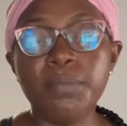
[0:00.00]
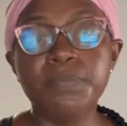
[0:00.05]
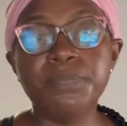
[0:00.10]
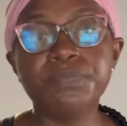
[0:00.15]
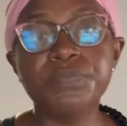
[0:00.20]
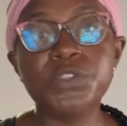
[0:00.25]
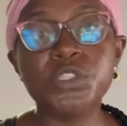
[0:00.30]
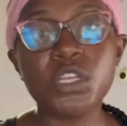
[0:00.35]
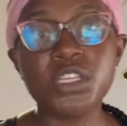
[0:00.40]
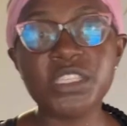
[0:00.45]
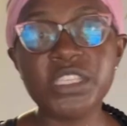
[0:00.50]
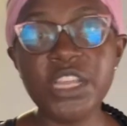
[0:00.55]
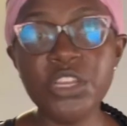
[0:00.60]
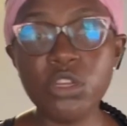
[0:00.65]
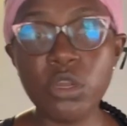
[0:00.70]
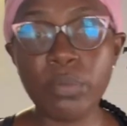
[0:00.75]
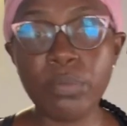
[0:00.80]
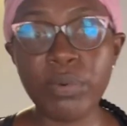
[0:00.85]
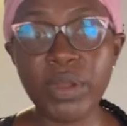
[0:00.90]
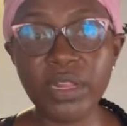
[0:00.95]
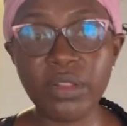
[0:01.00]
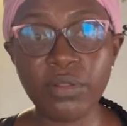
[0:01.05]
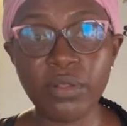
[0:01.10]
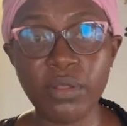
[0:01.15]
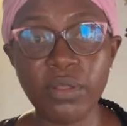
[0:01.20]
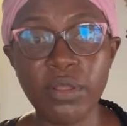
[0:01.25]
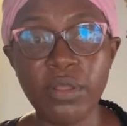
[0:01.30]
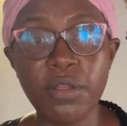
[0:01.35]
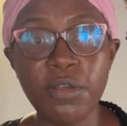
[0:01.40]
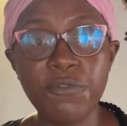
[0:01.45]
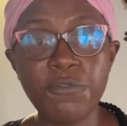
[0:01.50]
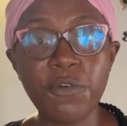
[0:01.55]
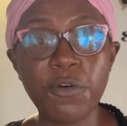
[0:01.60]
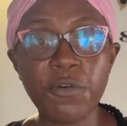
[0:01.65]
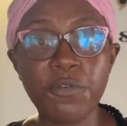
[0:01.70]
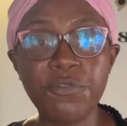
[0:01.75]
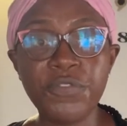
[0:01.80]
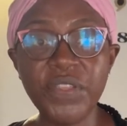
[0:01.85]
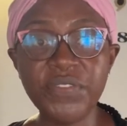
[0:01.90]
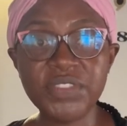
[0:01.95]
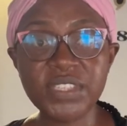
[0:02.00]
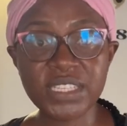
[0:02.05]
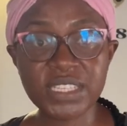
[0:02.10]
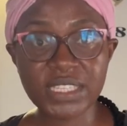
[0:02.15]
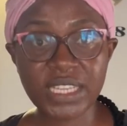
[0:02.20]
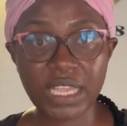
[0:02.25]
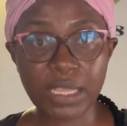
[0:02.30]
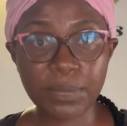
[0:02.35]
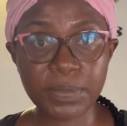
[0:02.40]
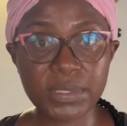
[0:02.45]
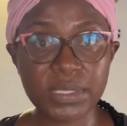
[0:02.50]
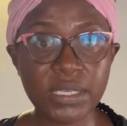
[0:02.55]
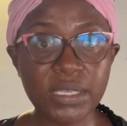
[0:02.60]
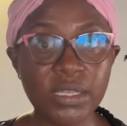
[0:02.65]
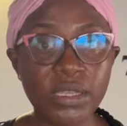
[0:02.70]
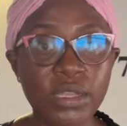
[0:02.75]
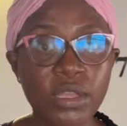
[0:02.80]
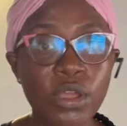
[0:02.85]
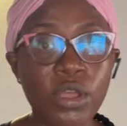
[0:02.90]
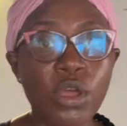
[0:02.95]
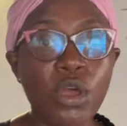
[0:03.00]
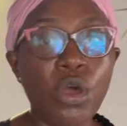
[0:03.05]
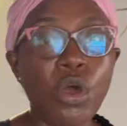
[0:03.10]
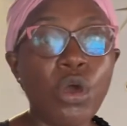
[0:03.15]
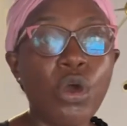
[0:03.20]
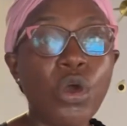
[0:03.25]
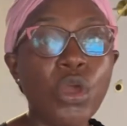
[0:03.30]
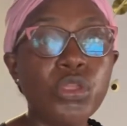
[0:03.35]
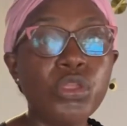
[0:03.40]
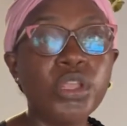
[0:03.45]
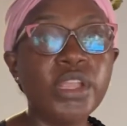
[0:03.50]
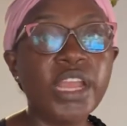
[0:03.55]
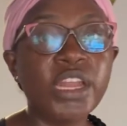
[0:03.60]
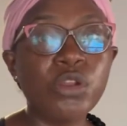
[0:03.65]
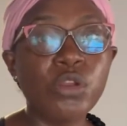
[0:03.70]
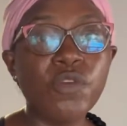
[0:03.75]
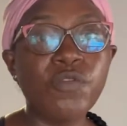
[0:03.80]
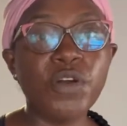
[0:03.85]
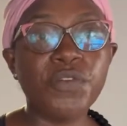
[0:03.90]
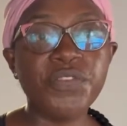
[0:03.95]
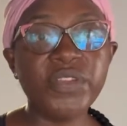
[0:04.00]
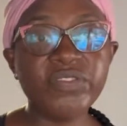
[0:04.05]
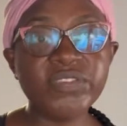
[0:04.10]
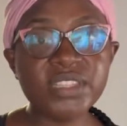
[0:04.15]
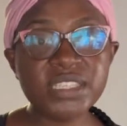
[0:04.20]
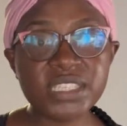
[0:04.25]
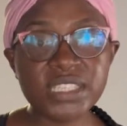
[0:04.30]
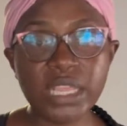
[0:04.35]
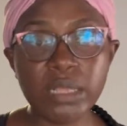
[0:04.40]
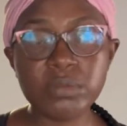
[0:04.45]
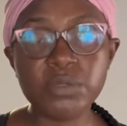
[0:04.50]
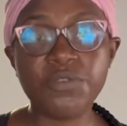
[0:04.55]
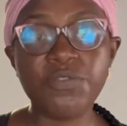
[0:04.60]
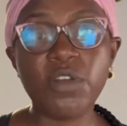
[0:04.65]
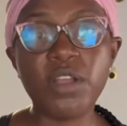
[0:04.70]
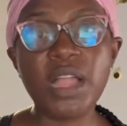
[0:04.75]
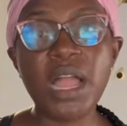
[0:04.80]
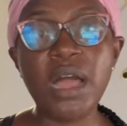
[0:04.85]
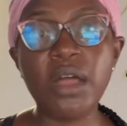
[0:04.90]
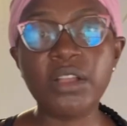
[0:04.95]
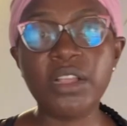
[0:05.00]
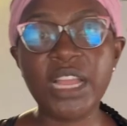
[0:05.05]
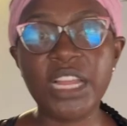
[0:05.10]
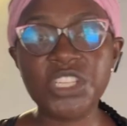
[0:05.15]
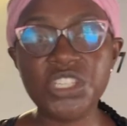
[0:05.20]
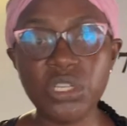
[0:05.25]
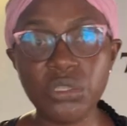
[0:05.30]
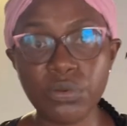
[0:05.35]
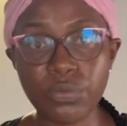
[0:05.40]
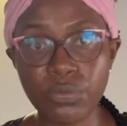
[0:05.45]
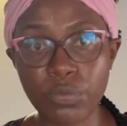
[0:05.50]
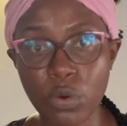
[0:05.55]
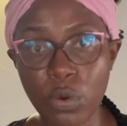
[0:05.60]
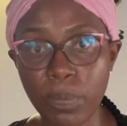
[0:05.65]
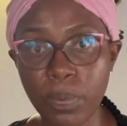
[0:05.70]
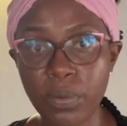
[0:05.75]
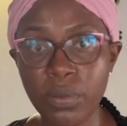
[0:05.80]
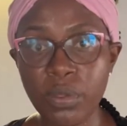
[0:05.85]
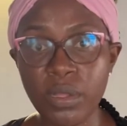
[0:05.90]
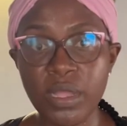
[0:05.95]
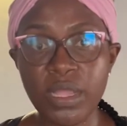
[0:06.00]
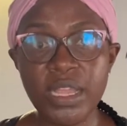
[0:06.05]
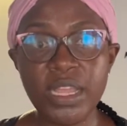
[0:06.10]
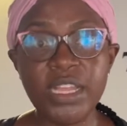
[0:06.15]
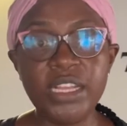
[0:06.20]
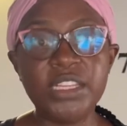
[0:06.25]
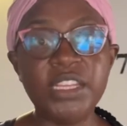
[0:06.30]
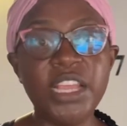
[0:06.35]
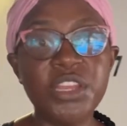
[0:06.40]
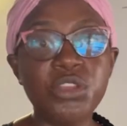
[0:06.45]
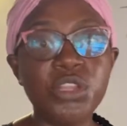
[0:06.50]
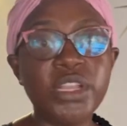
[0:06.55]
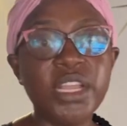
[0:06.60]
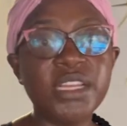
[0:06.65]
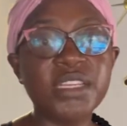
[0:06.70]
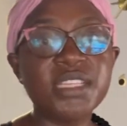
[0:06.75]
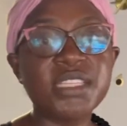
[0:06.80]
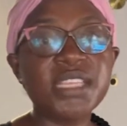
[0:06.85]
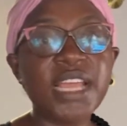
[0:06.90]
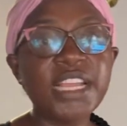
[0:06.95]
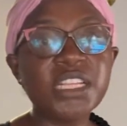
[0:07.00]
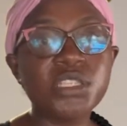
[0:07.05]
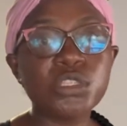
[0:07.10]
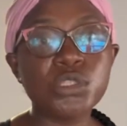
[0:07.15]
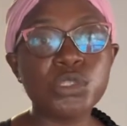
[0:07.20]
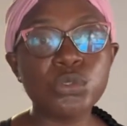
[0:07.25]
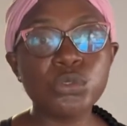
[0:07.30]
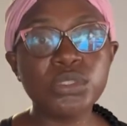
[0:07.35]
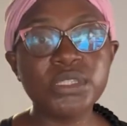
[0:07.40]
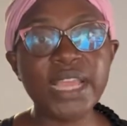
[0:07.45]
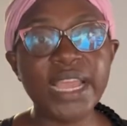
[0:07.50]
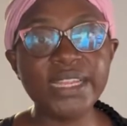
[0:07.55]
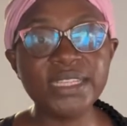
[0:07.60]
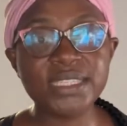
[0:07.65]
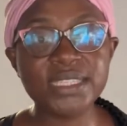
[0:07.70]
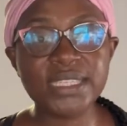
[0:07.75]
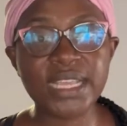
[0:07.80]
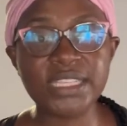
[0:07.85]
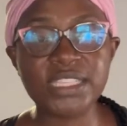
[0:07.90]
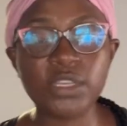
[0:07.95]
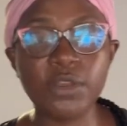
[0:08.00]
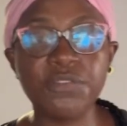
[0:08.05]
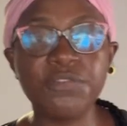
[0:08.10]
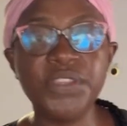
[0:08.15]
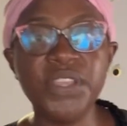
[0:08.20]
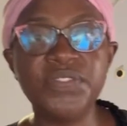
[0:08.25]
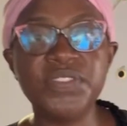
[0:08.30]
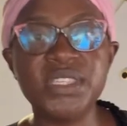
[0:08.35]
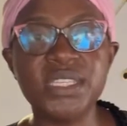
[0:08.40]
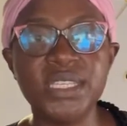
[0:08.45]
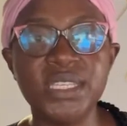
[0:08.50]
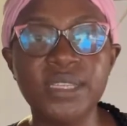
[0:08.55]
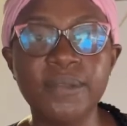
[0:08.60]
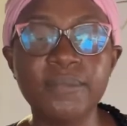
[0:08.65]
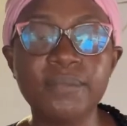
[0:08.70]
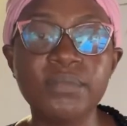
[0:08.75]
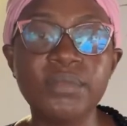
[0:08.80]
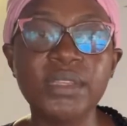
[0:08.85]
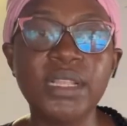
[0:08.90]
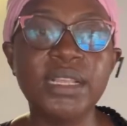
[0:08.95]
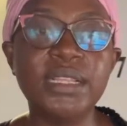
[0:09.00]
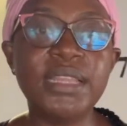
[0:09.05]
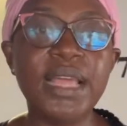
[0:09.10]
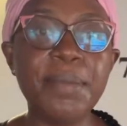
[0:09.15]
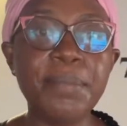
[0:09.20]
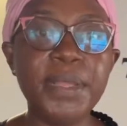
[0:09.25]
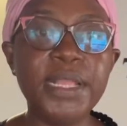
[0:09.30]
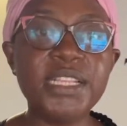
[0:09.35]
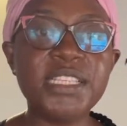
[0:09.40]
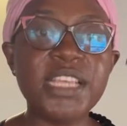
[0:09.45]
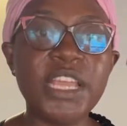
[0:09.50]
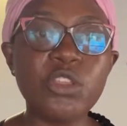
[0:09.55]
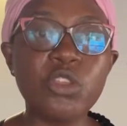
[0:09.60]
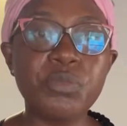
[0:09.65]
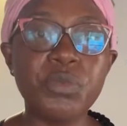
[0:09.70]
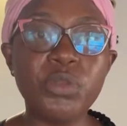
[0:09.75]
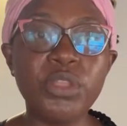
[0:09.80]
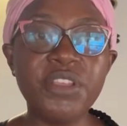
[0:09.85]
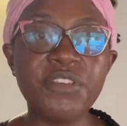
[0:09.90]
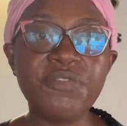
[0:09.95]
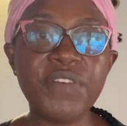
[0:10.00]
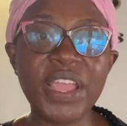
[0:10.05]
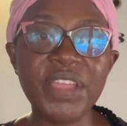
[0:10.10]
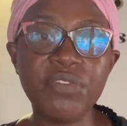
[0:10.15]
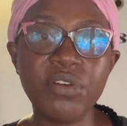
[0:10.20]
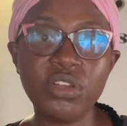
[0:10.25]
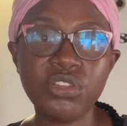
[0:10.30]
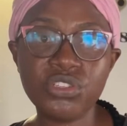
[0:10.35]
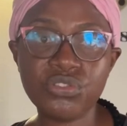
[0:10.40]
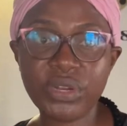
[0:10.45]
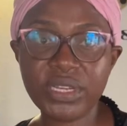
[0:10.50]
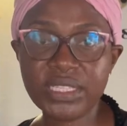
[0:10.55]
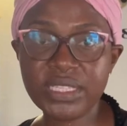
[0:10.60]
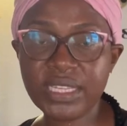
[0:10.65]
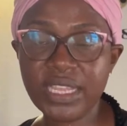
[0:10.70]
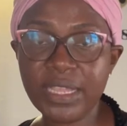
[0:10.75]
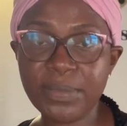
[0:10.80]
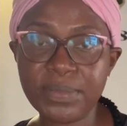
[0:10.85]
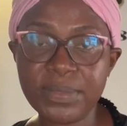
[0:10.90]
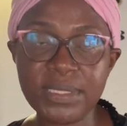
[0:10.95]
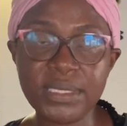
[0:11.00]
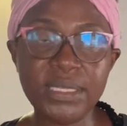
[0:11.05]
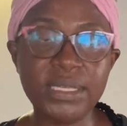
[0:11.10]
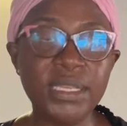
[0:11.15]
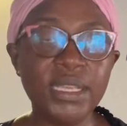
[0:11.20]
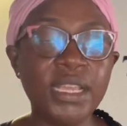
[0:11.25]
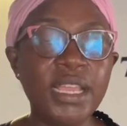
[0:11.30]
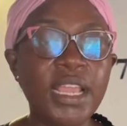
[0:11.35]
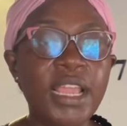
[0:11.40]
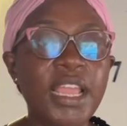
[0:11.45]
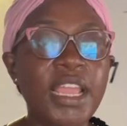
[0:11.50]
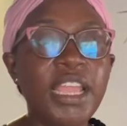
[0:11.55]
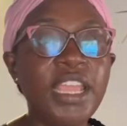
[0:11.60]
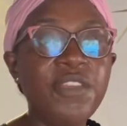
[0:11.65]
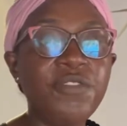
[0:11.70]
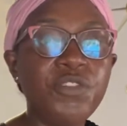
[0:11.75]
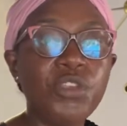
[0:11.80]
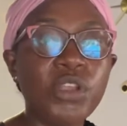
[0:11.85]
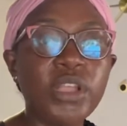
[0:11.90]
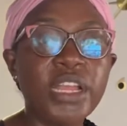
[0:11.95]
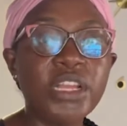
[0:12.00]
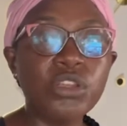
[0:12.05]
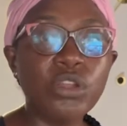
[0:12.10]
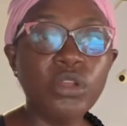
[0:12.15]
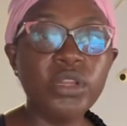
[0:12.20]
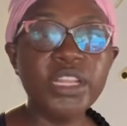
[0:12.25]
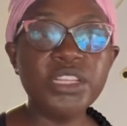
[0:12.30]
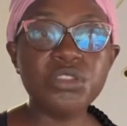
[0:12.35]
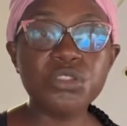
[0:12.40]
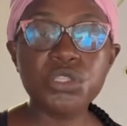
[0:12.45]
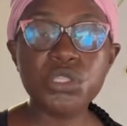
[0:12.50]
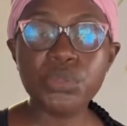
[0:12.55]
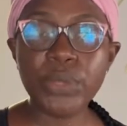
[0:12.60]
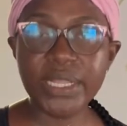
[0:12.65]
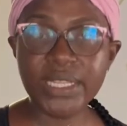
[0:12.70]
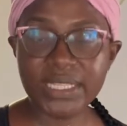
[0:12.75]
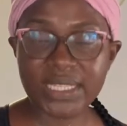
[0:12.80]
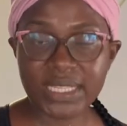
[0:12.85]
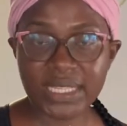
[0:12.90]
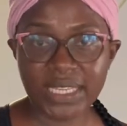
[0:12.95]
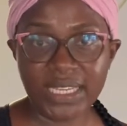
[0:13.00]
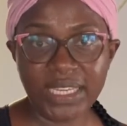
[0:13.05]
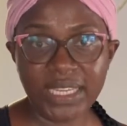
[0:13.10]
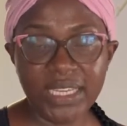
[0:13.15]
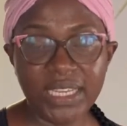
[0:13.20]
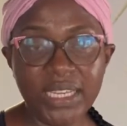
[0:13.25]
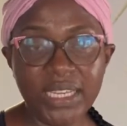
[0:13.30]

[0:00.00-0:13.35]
sustain your breath for 50 skips, or you can go for 50 skips before catching the rope, then you can decide to do 10 sets of 50. That means that you'll be doing 500 skips. If you can only do 20,